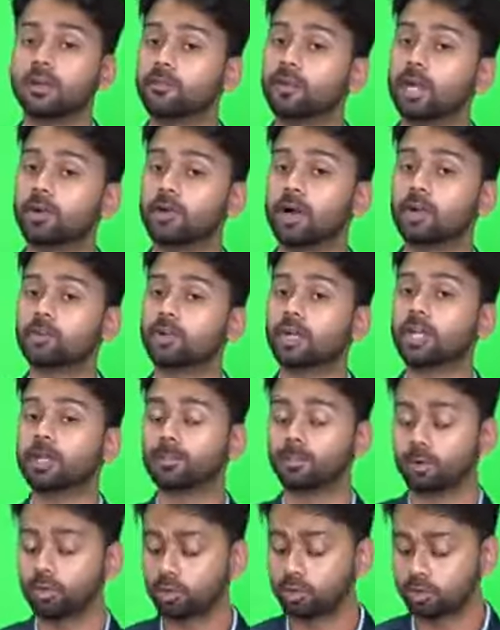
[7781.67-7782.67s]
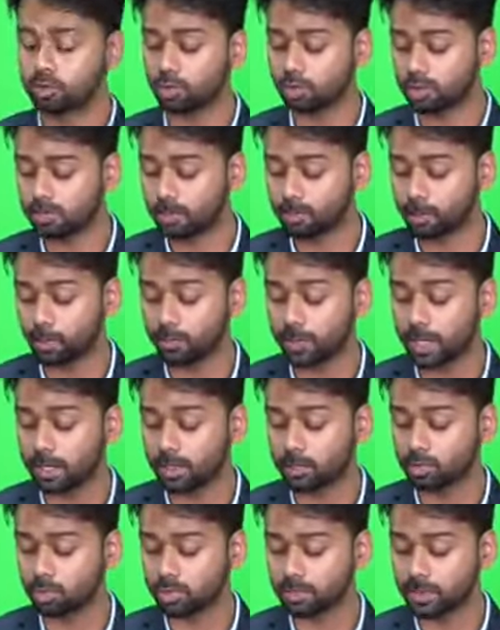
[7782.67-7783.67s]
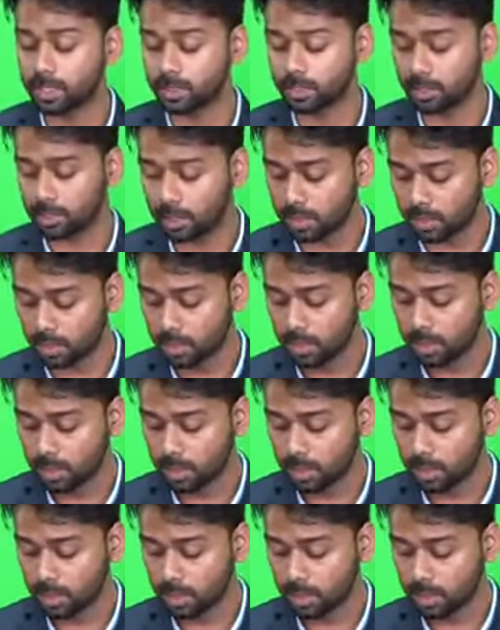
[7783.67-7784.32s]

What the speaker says: We have already provided those material.